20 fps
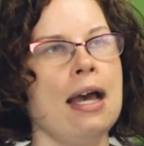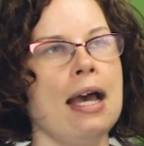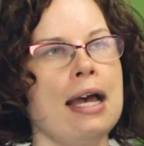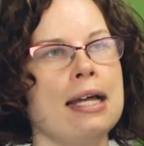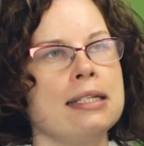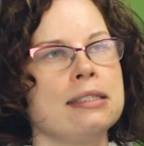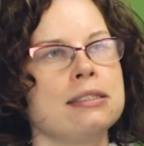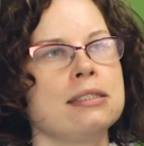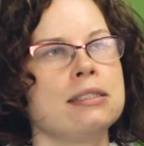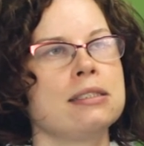
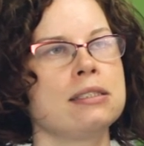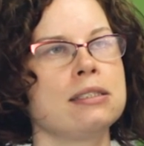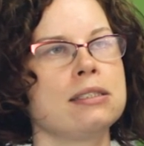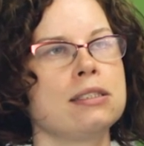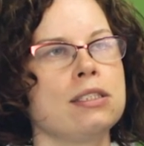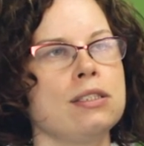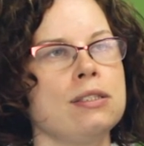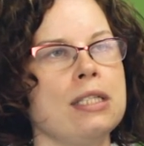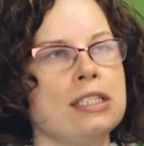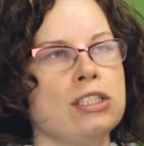and
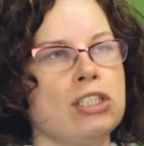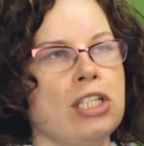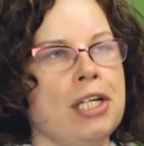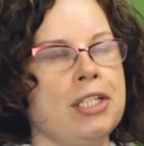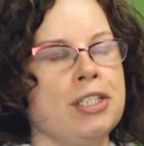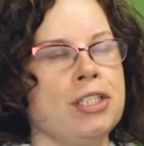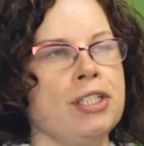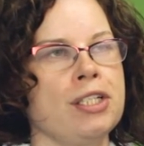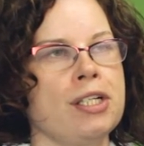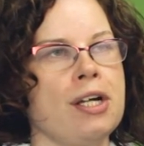do they
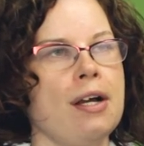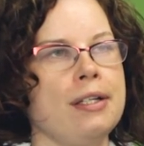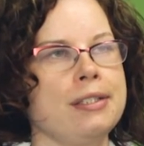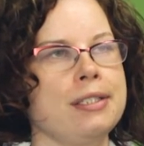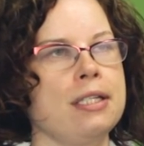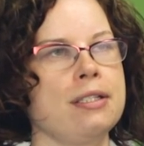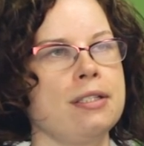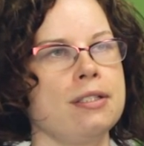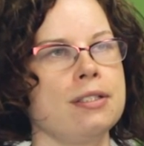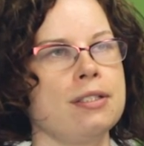share your
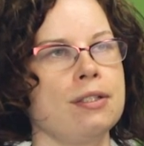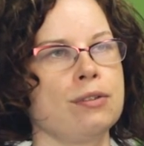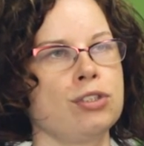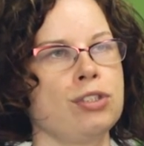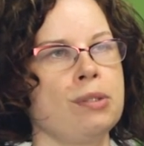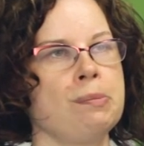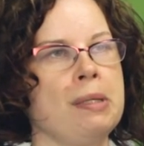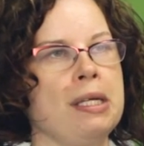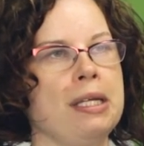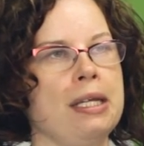content on
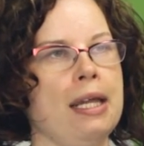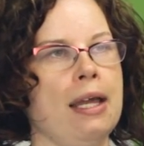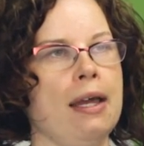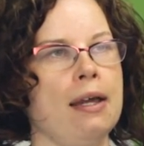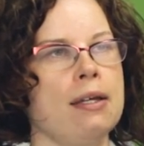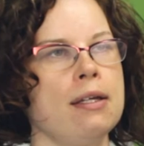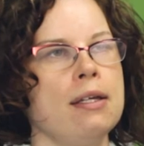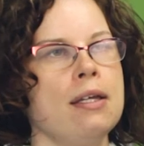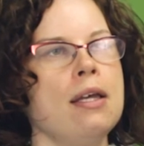social media.